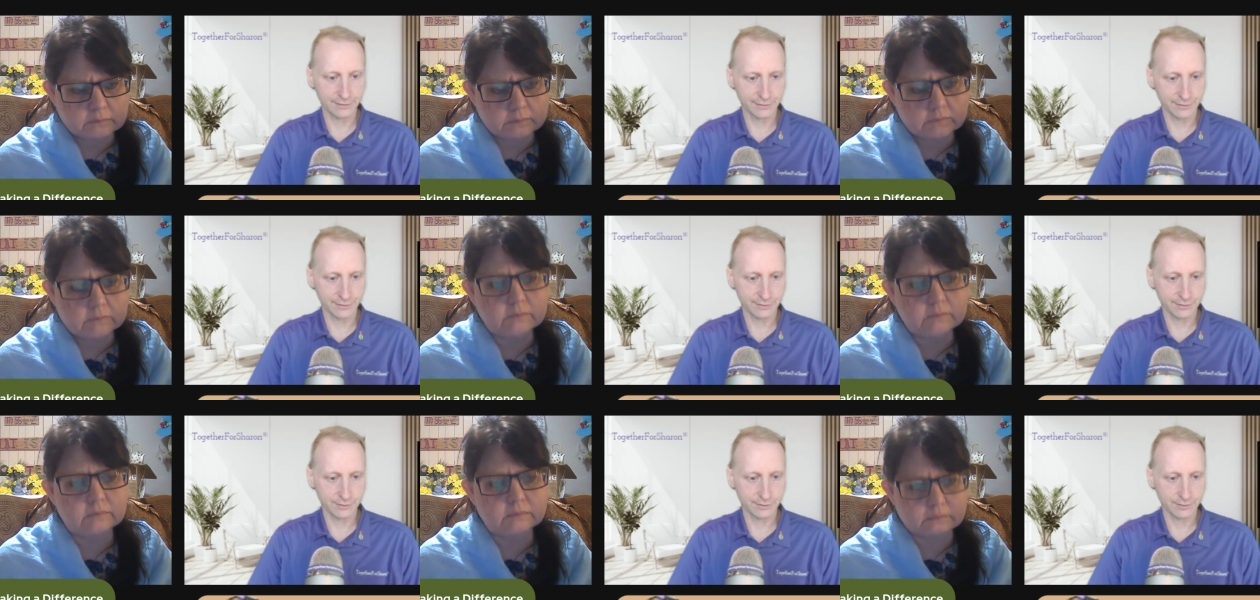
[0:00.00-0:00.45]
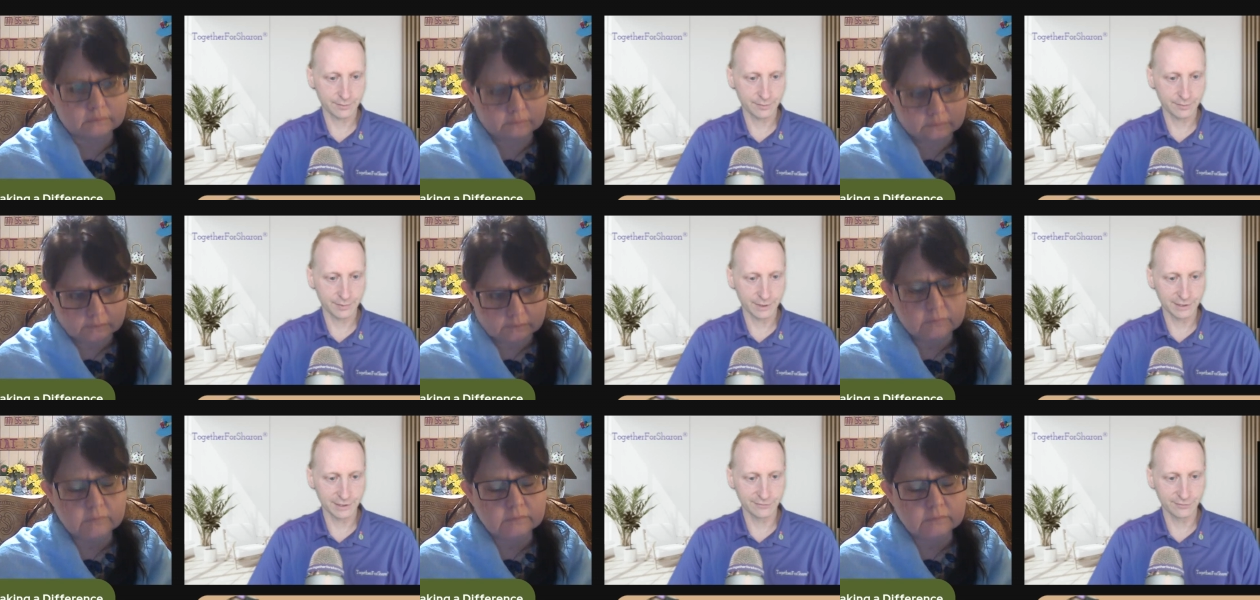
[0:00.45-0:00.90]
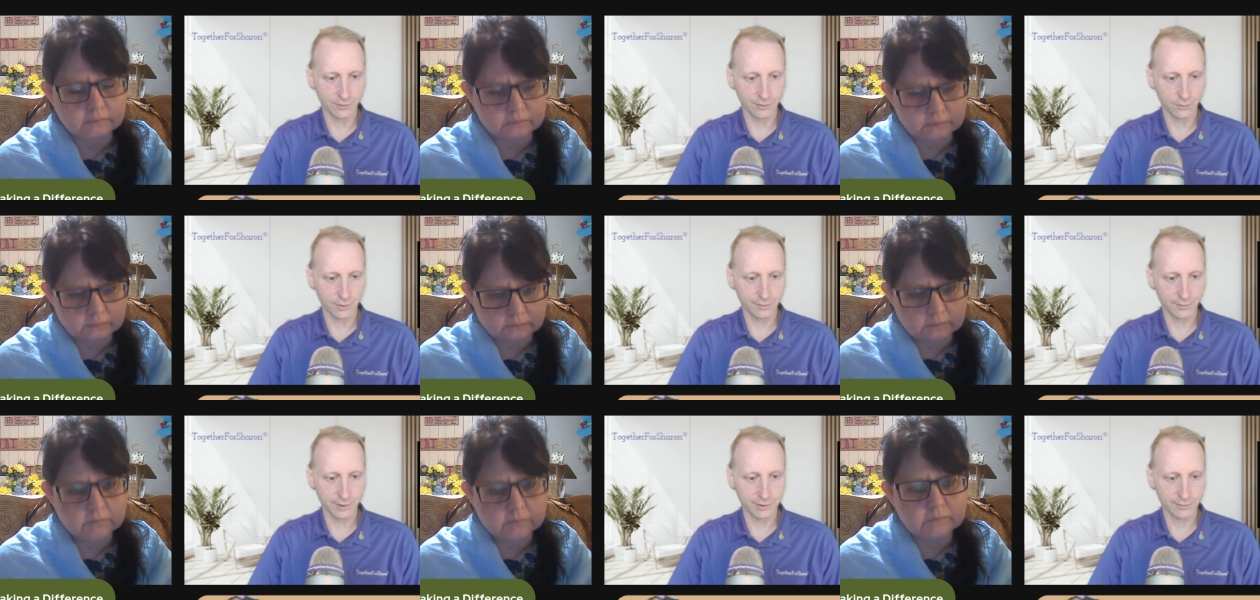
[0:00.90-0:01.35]
Speaker 1: There is, a, I believe, the
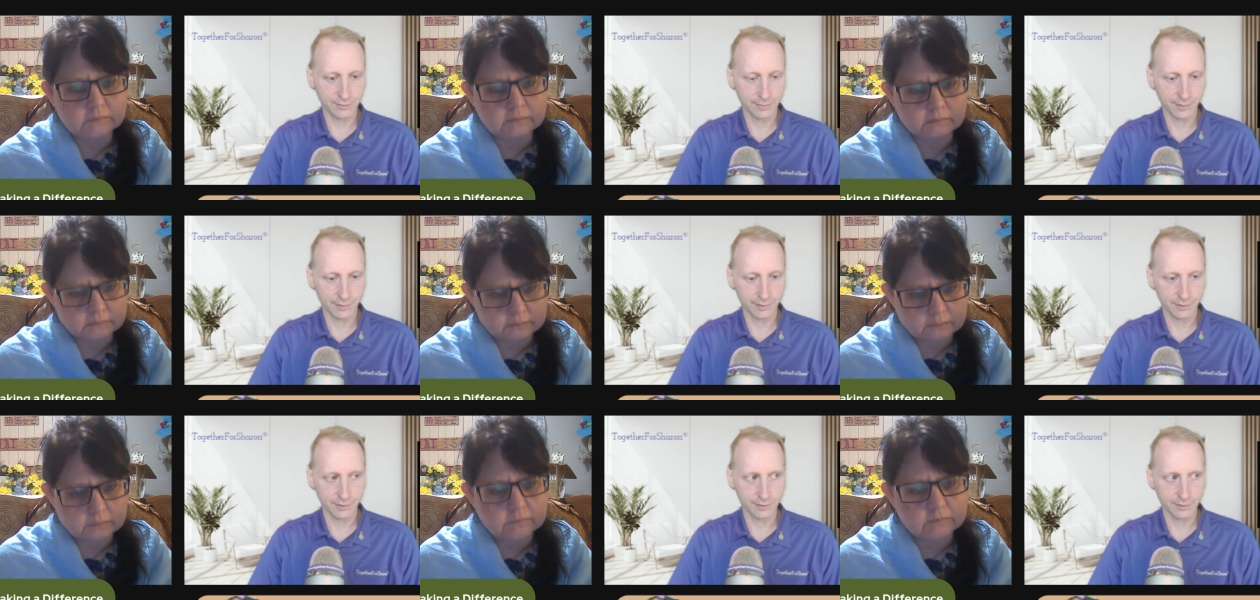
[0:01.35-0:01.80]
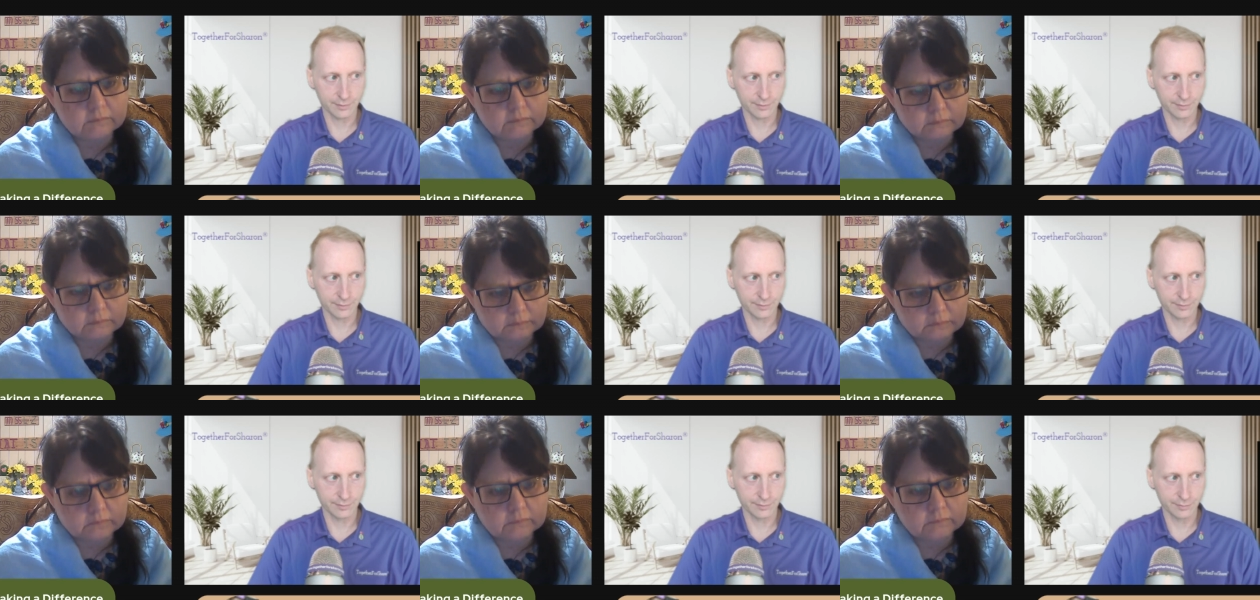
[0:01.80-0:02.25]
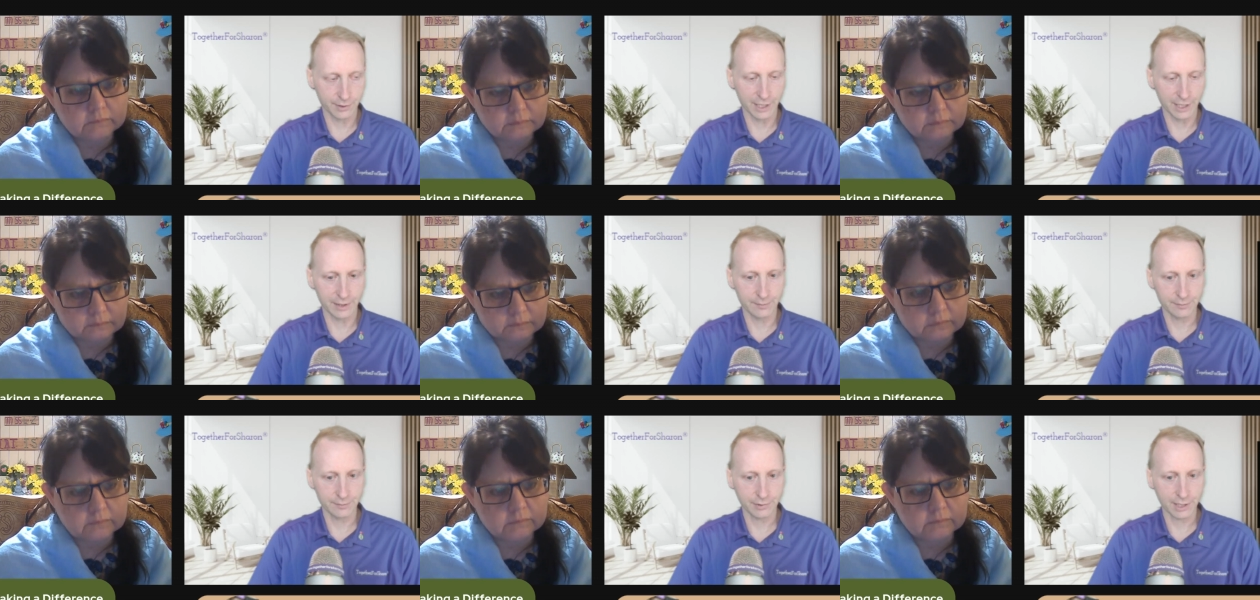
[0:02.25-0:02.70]
Women's uh,
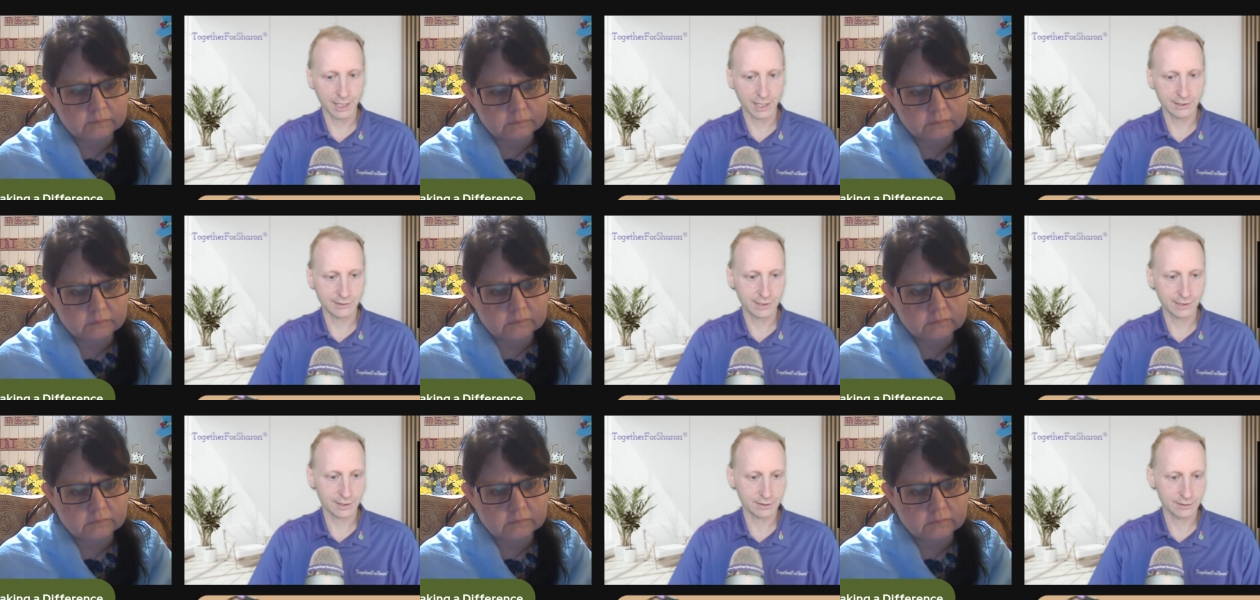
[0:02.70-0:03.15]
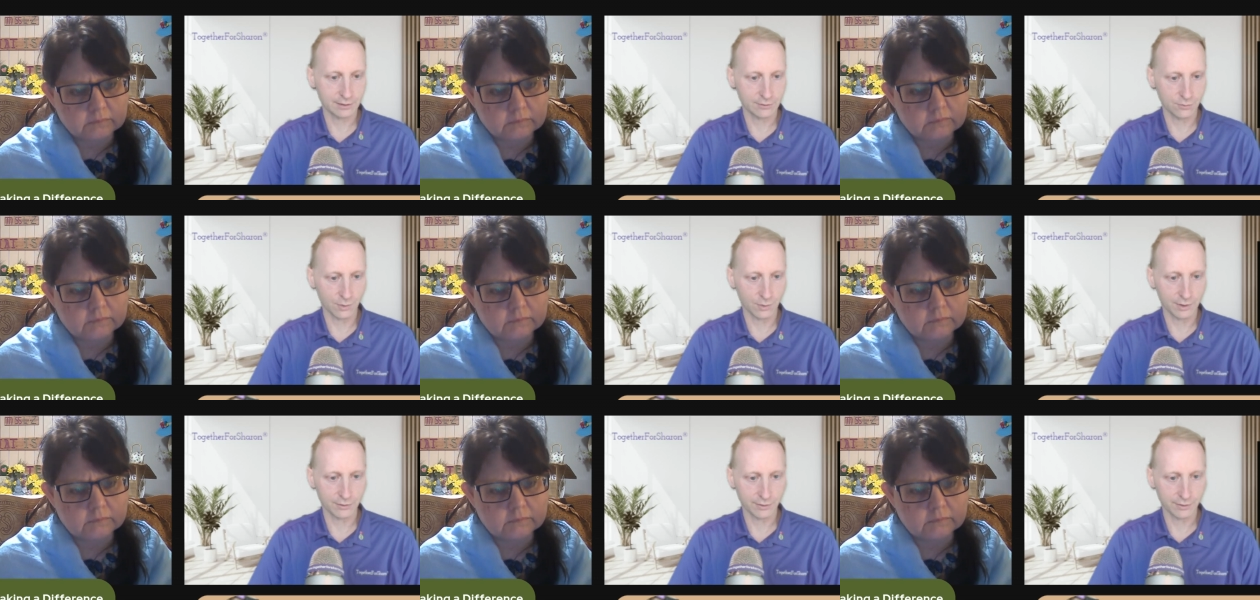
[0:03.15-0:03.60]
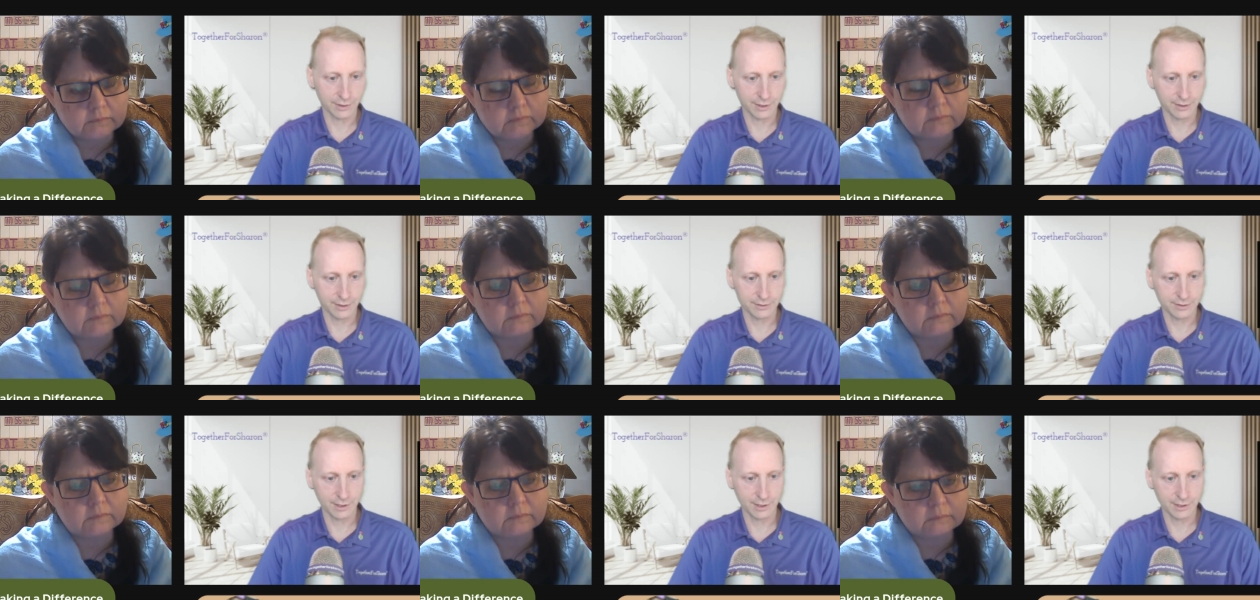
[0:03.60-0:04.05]
Brain Project is one
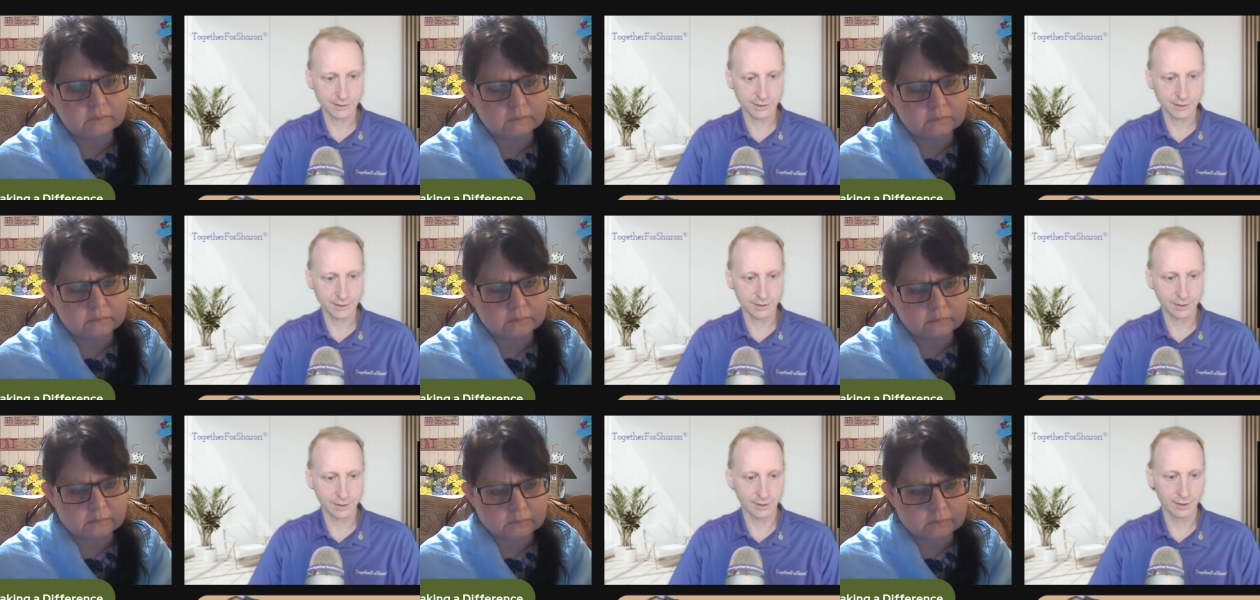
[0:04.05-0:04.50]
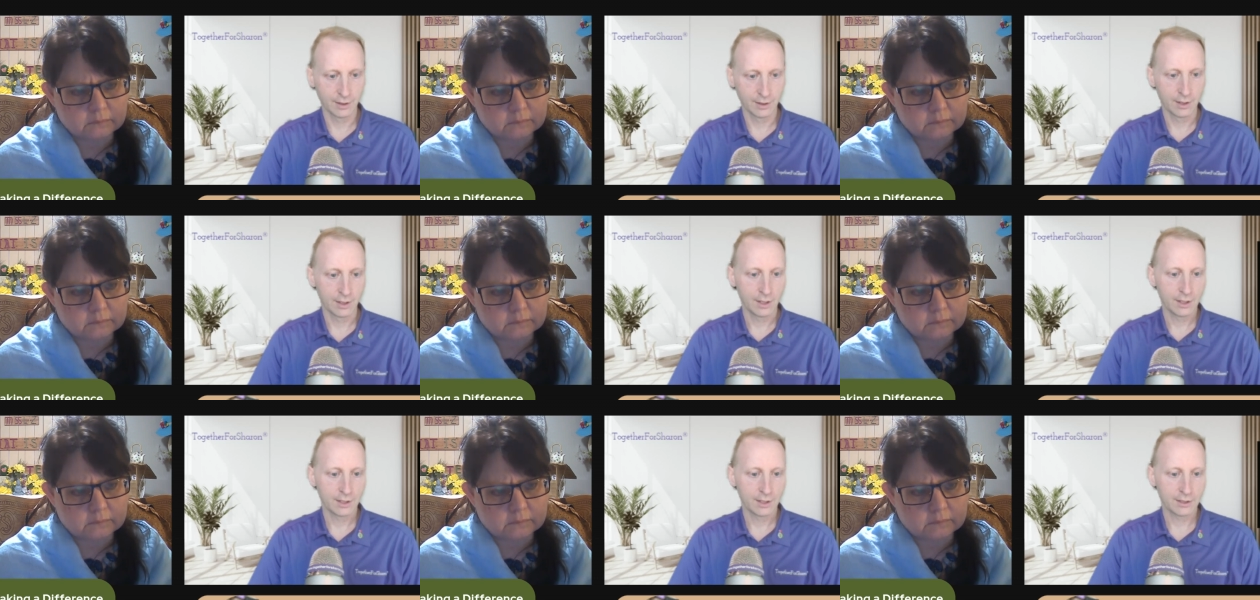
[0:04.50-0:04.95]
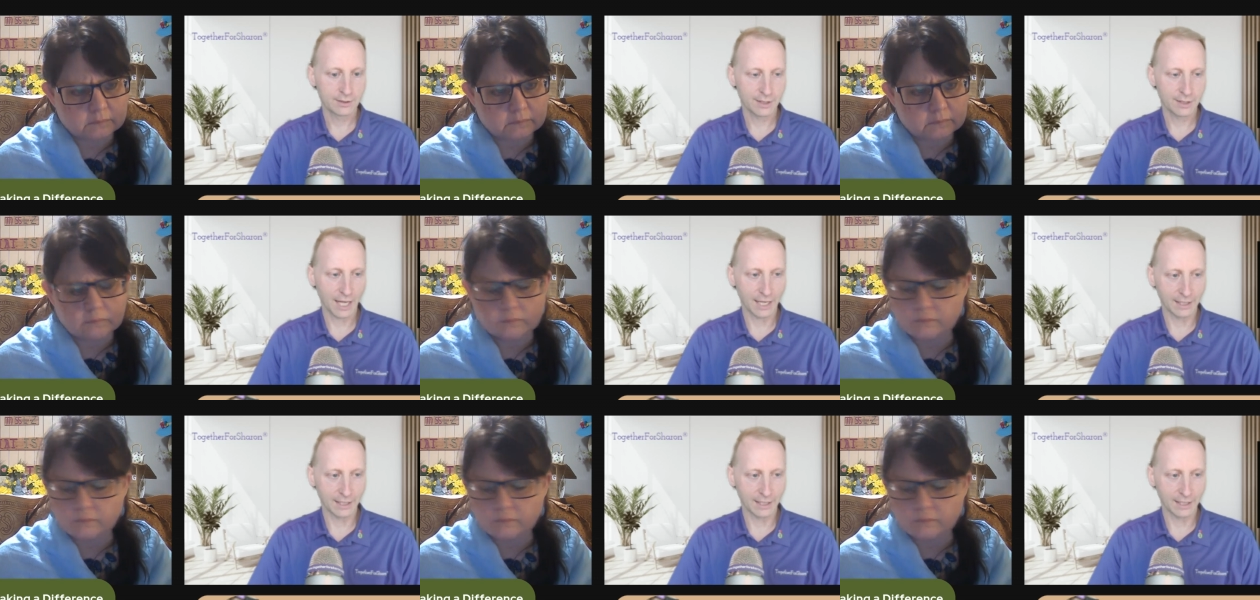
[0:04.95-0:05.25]
organization, and it's